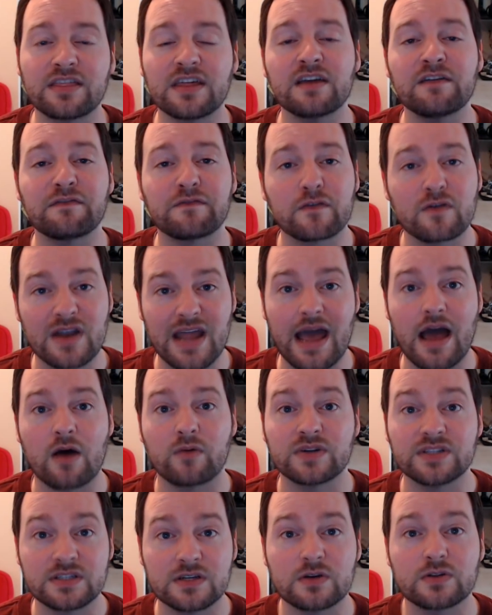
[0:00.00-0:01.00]
for now,
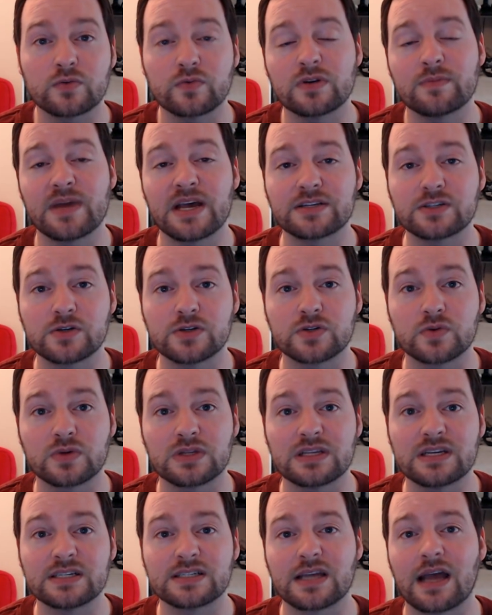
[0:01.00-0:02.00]
until the remasters are
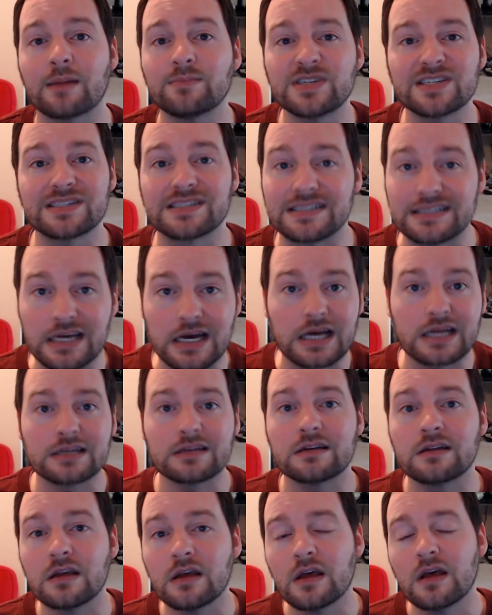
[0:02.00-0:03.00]
released, I'm just
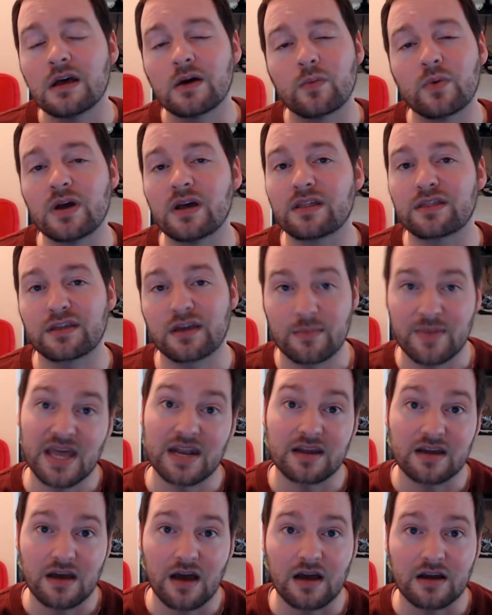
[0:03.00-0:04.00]
done with
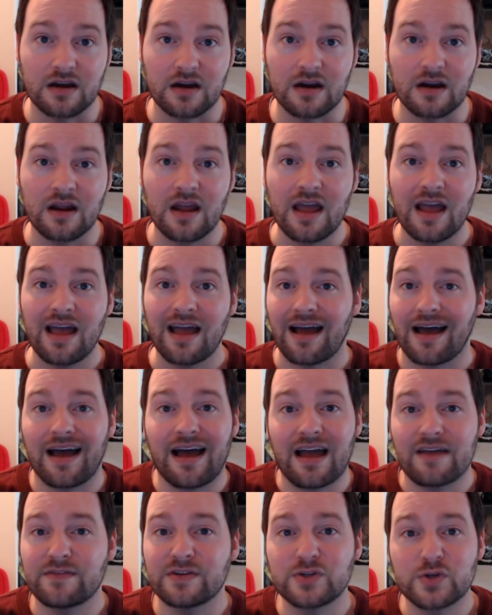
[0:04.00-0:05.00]
Command & Conquer.
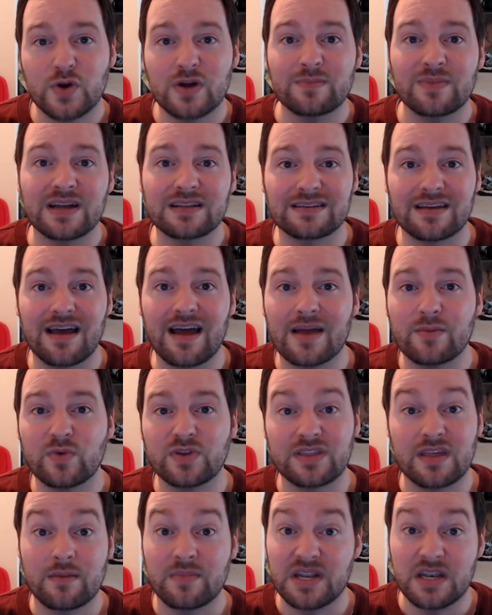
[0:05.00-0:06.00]
I've enjoyed my time
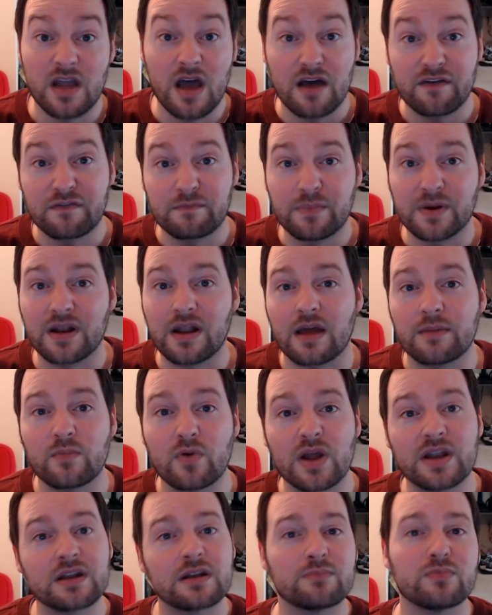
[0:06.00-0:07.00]
with them enough, but I'm
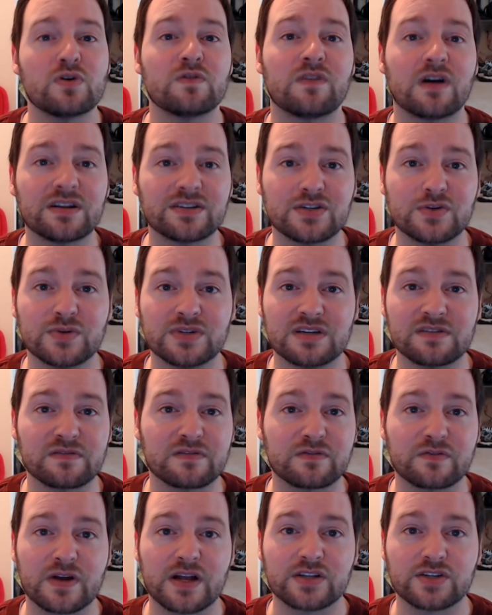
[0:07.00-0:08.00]
ready to move on to a
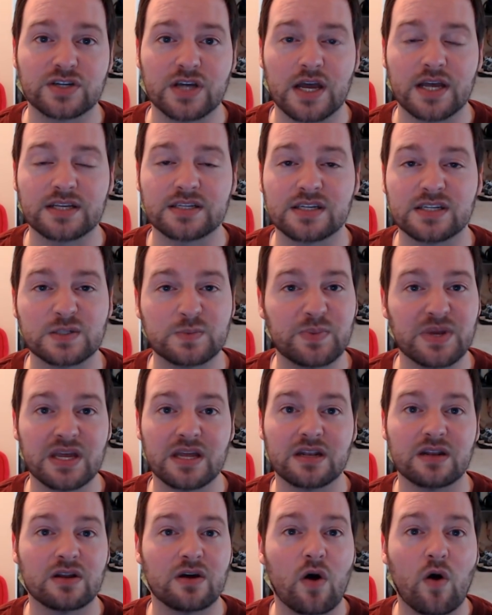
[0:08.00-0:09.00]
different franchise. It's
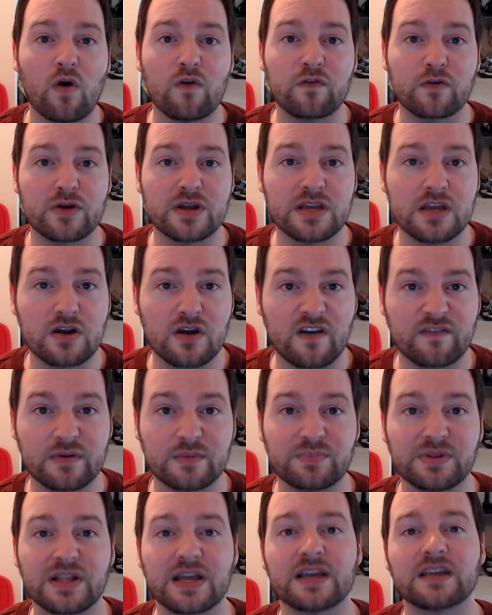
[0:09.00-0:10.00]
been over a year I've been
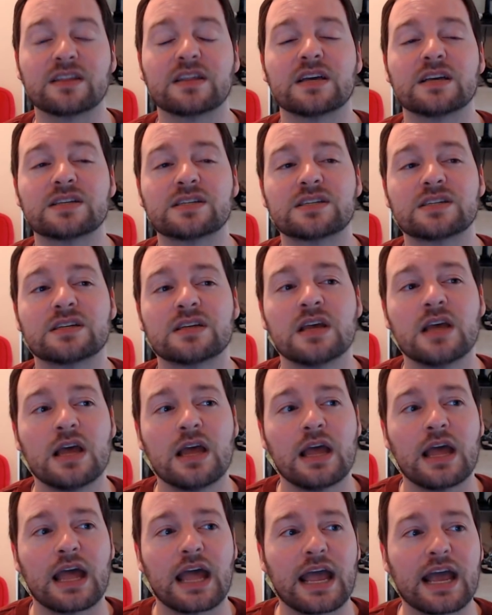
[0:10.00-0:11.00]
playing this,
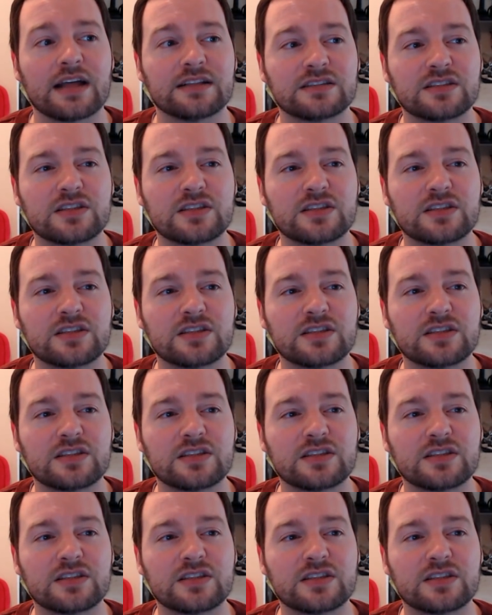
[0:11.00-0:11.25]
and